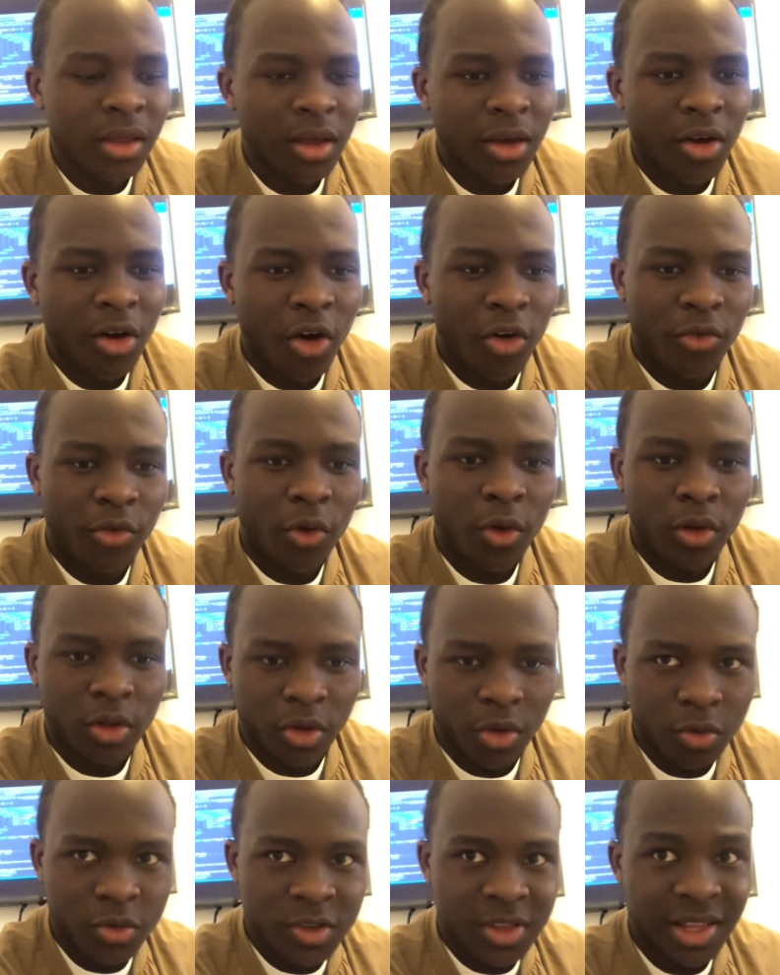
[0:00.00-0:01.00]
of all
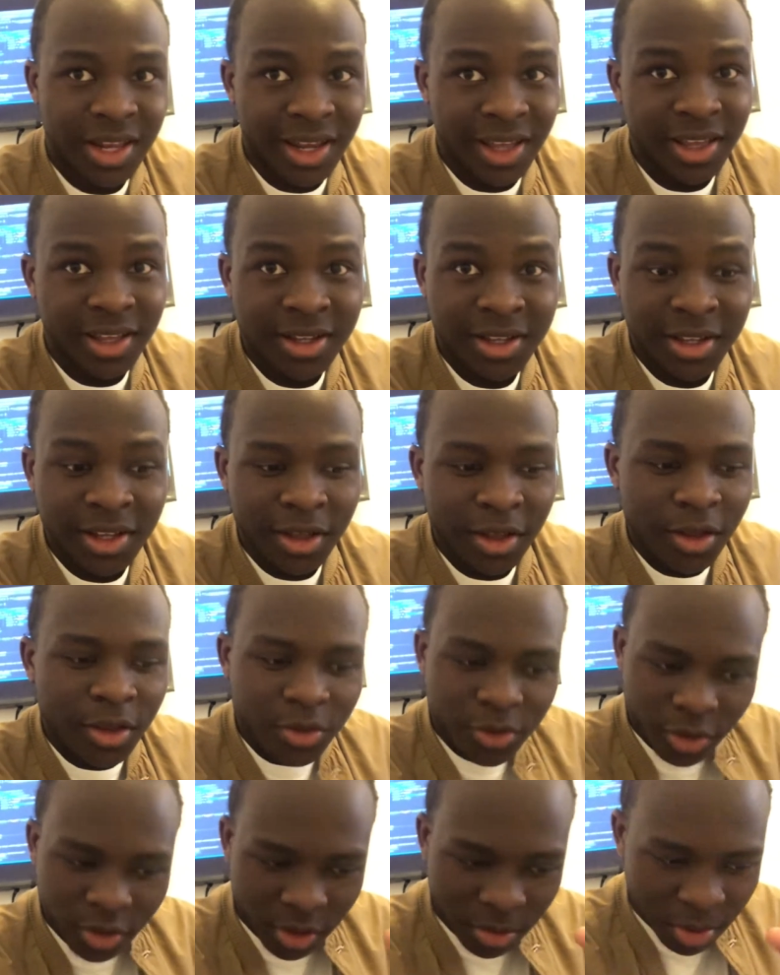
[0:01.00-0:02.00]
those three. So
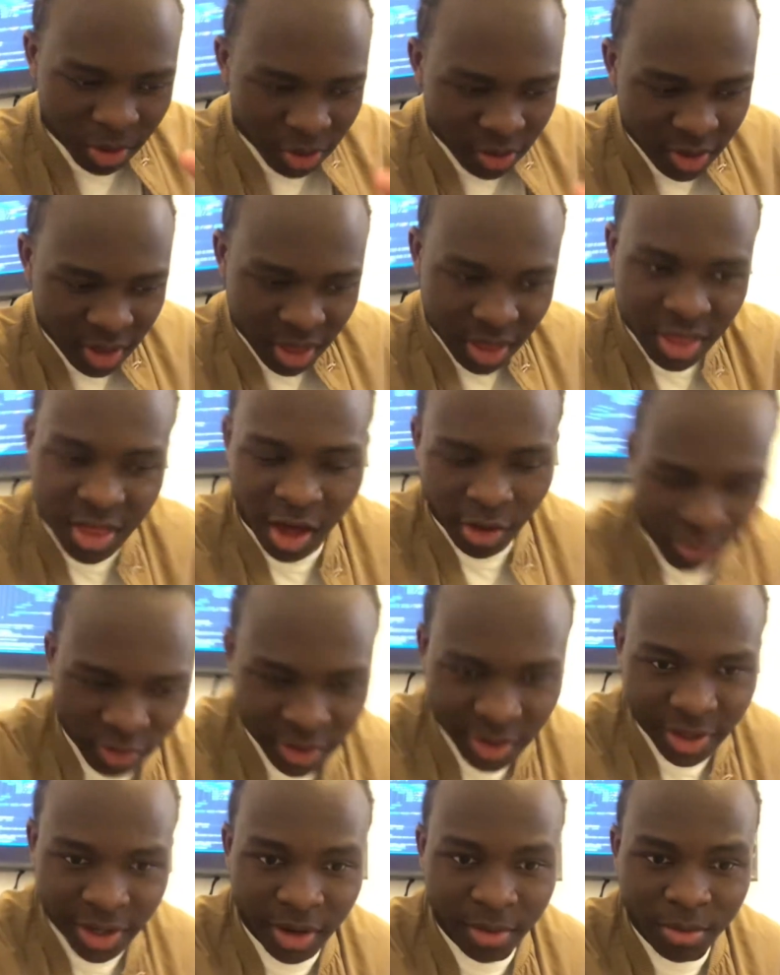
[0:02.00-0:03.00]
you'll be using
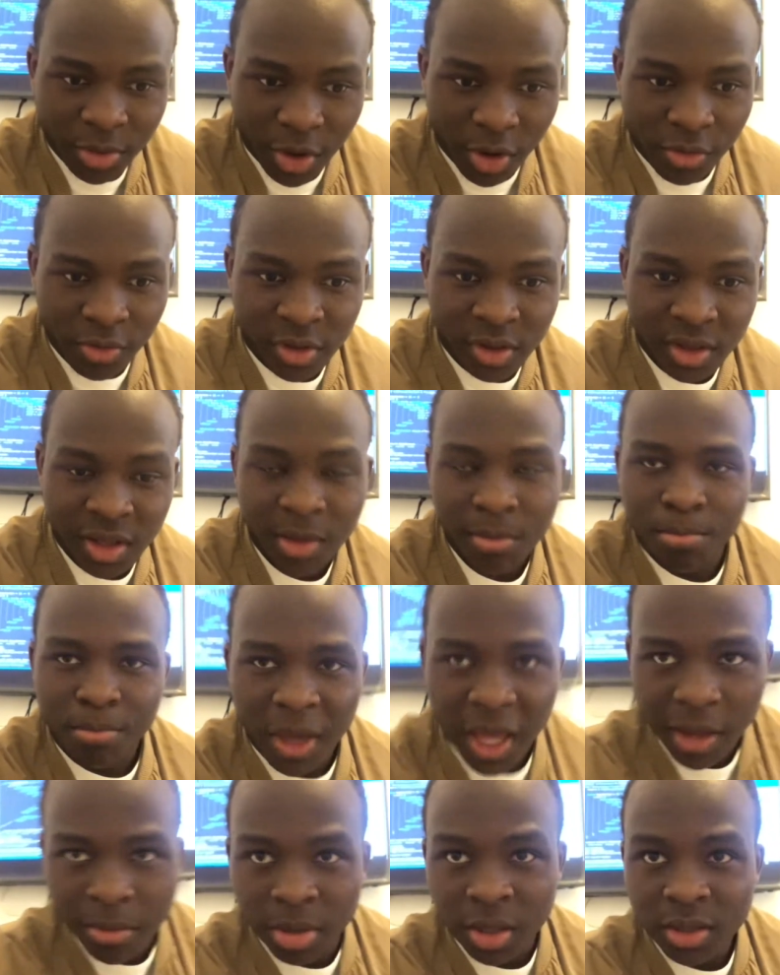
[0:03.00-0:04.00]
JavaScript, obviously
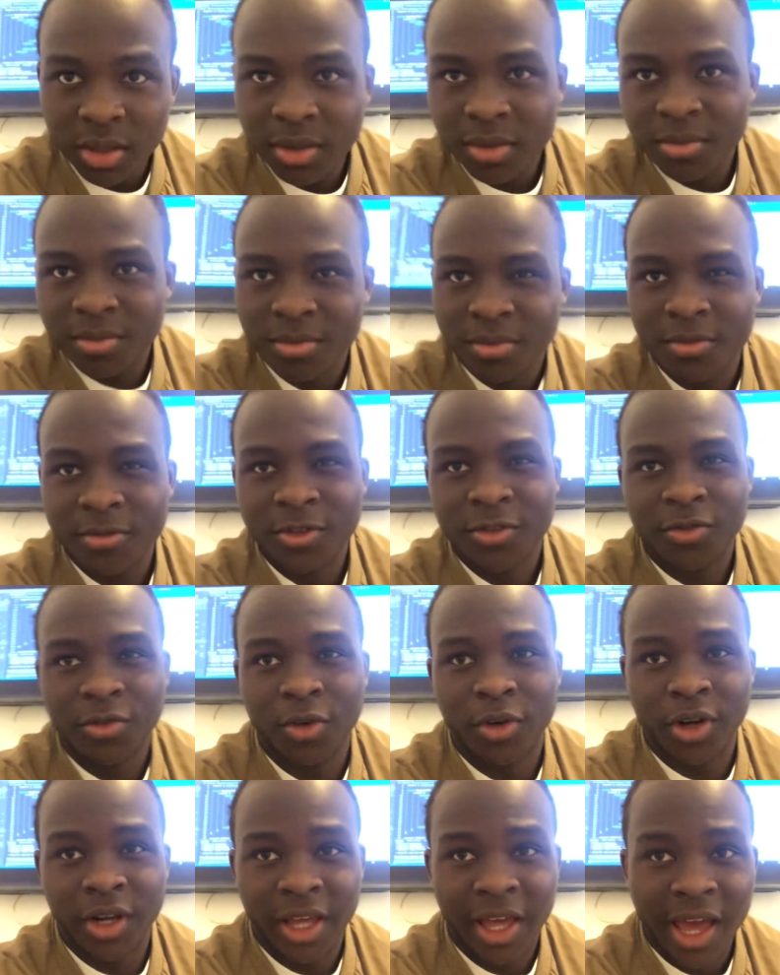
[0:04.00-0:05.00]
Babel for
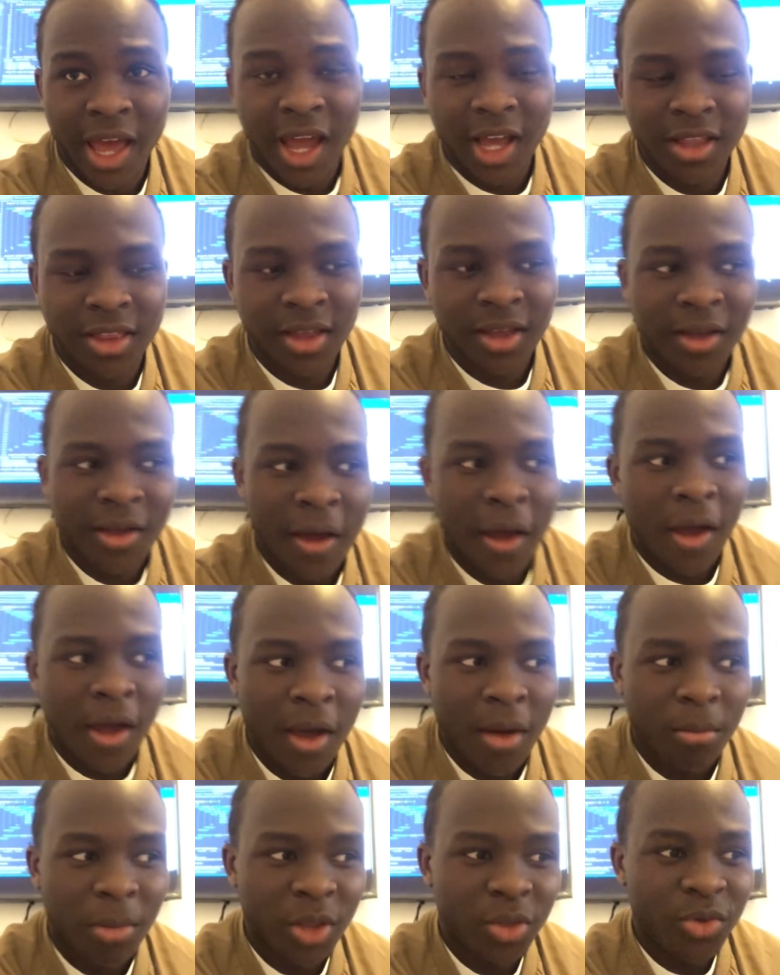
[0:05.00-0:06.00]
React.
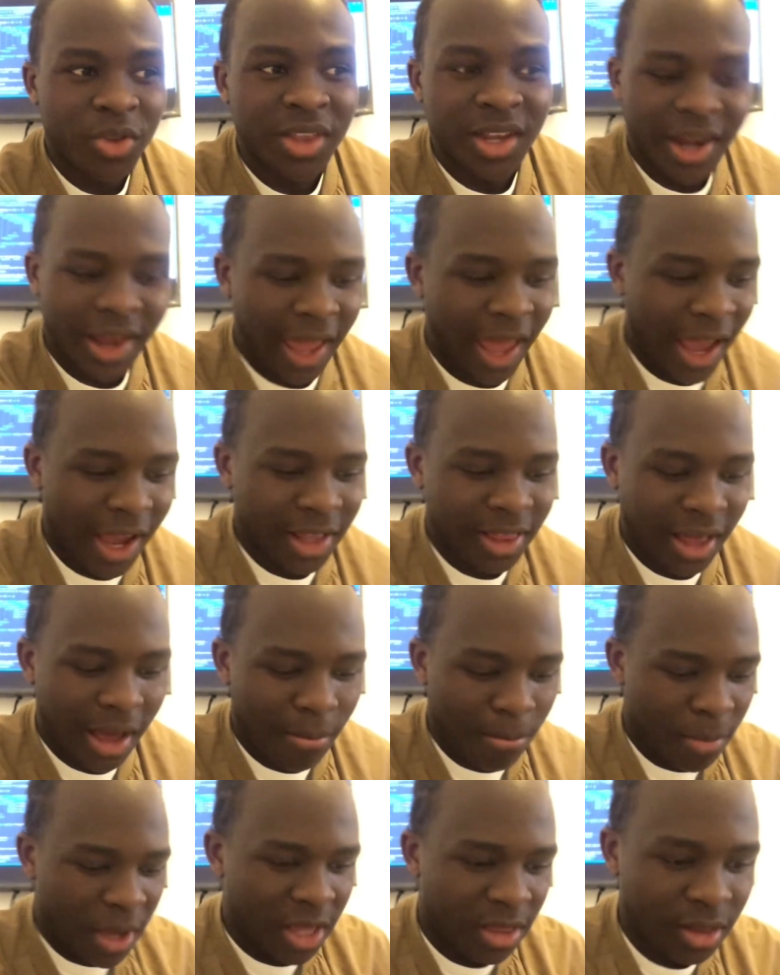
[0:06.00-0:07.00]
But with React, I'm
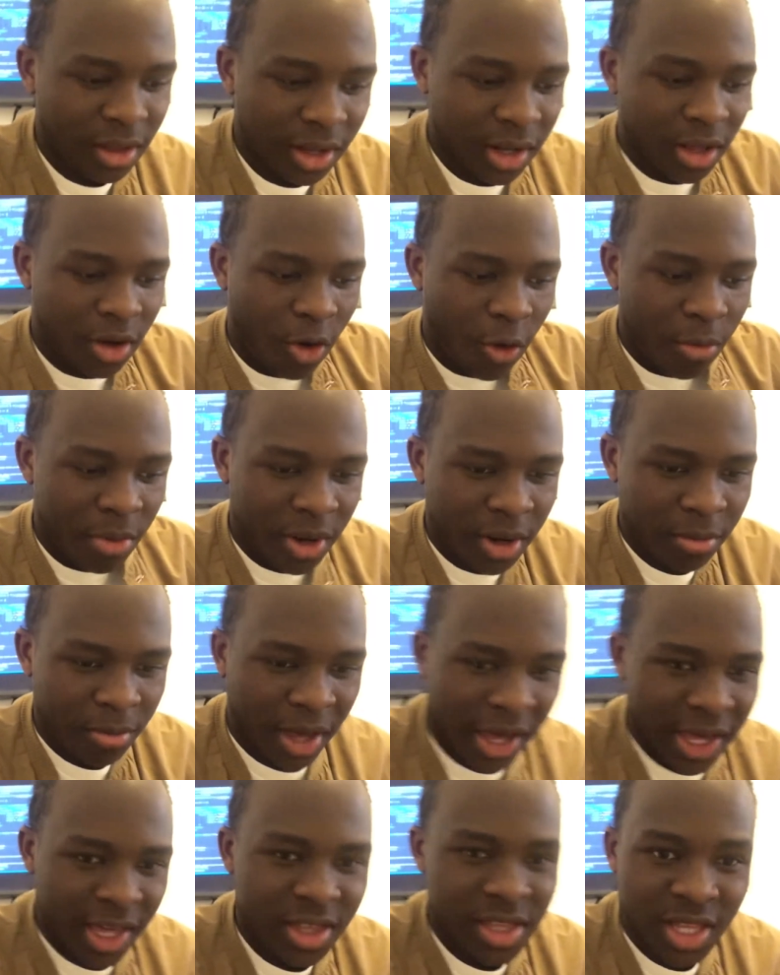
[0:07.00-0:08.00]
basically opening my
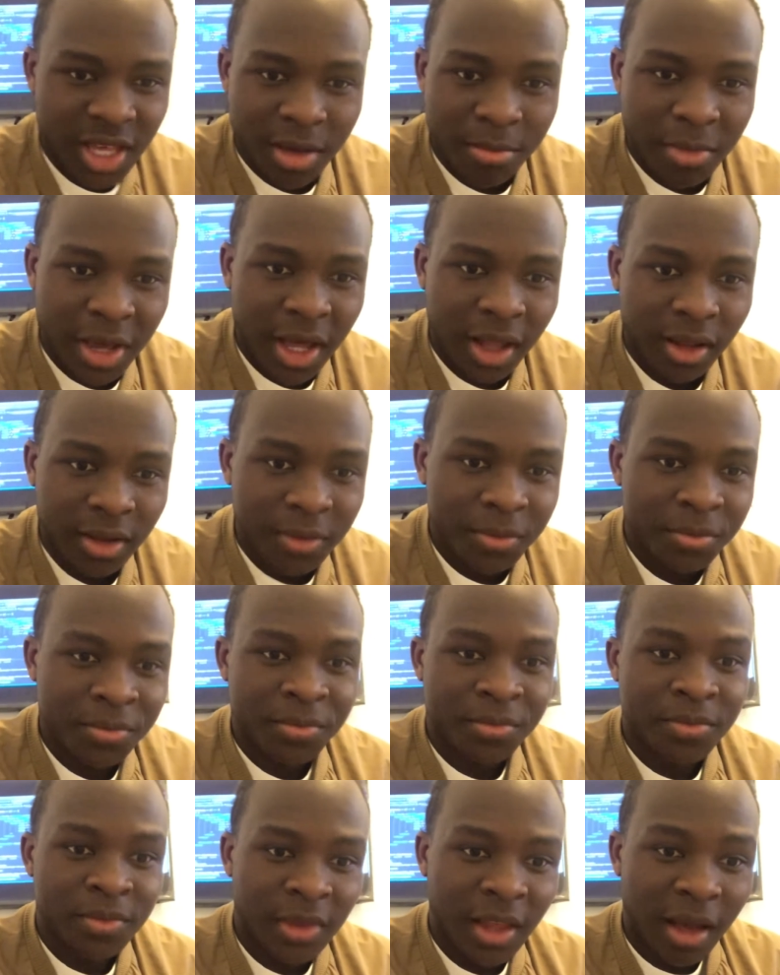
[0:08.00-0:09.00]
HTML.
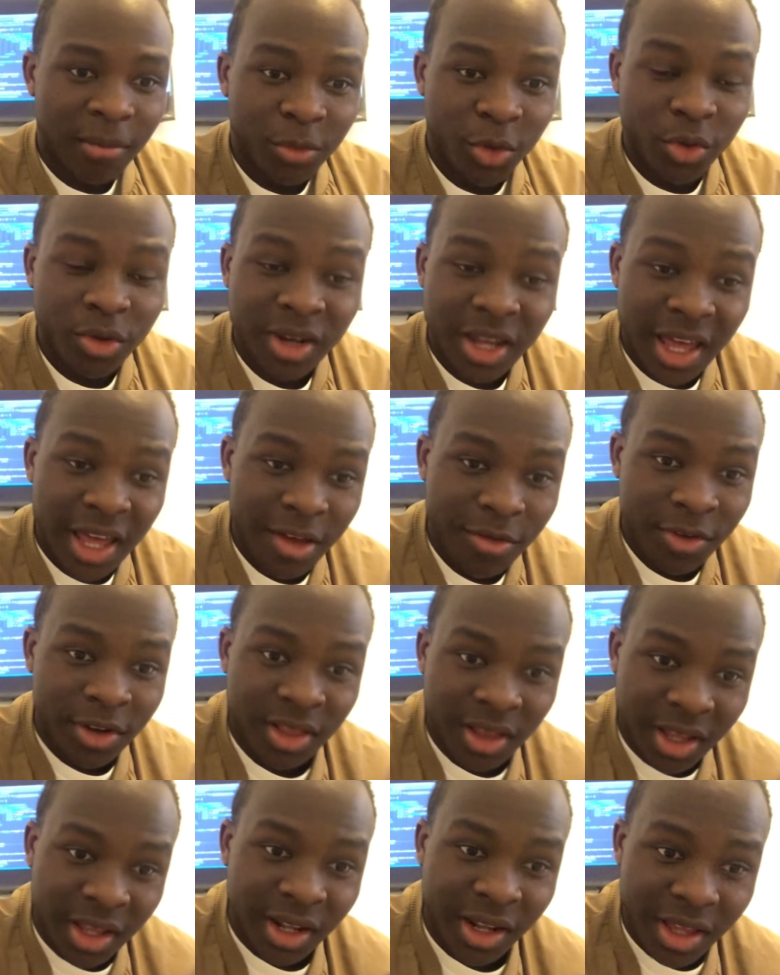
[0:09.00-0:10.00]
I'm doing
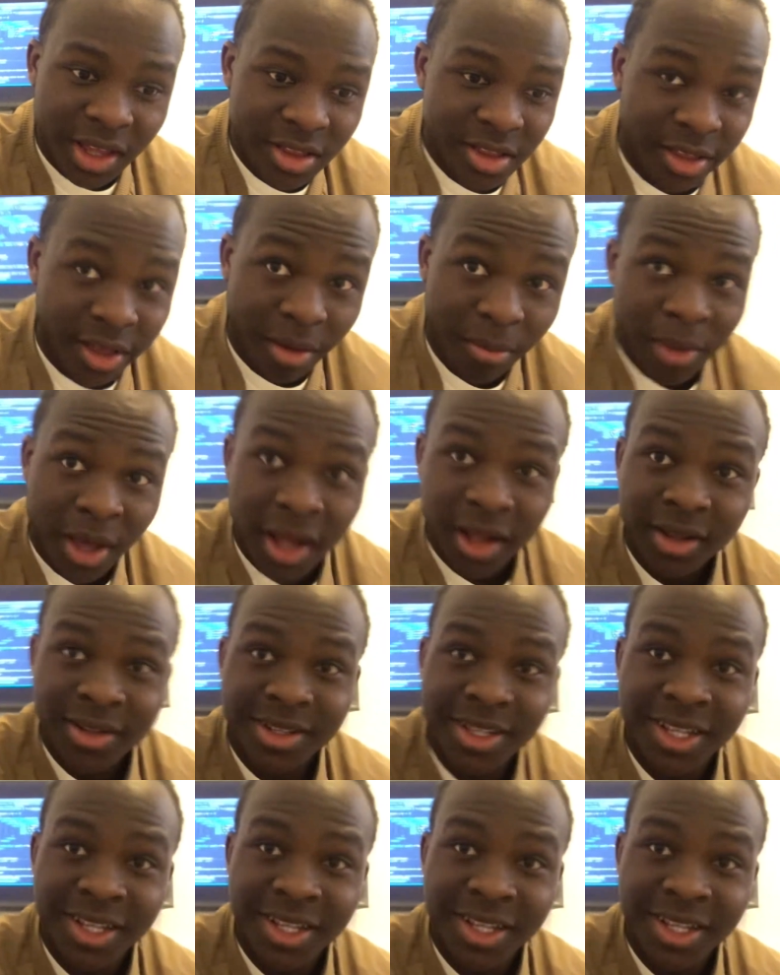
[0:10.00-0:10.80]
everything in HTML